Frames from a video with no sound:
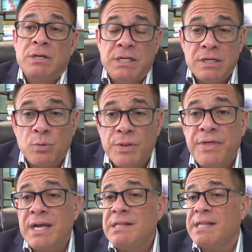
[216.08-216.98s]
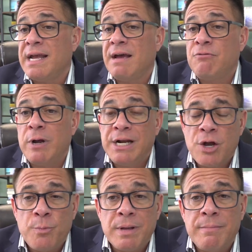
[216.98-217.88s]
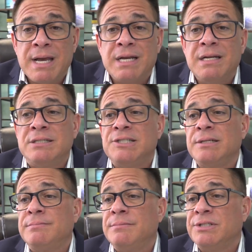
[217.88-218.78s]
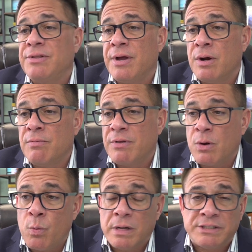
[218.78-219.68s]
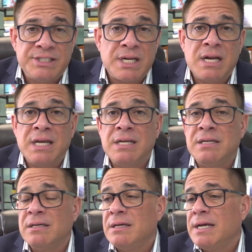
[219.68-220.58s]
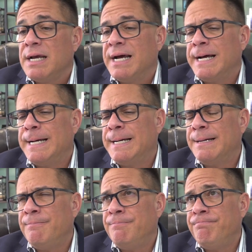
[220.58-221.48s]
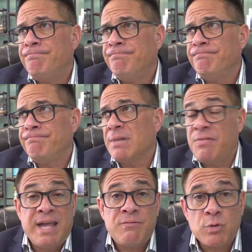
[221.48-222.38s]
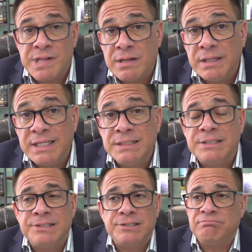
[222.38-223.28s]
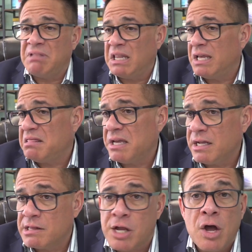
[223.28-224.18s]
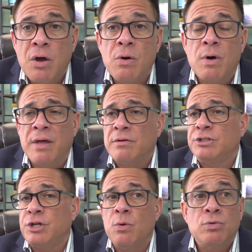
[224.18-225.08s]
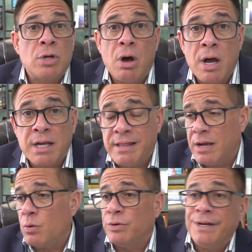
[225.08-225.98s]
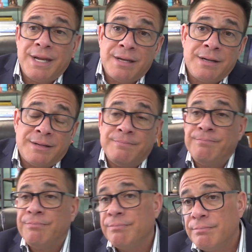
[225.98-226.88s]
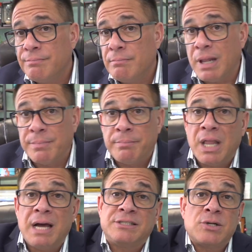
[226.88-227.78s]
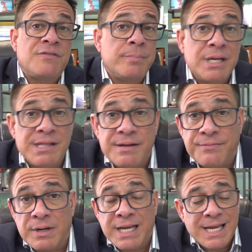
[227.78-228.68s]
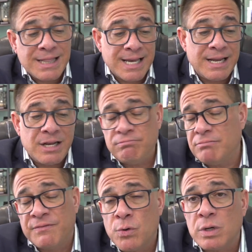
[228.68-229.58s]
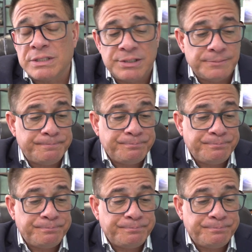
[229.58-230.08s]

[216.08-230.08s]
deal with things. They have great coping mechanisms. They're they're well studied. Um, they have resilience. They let things go. Others don't talk and they hold it in and blah blah blah. So everybody's different. I get that, and of course,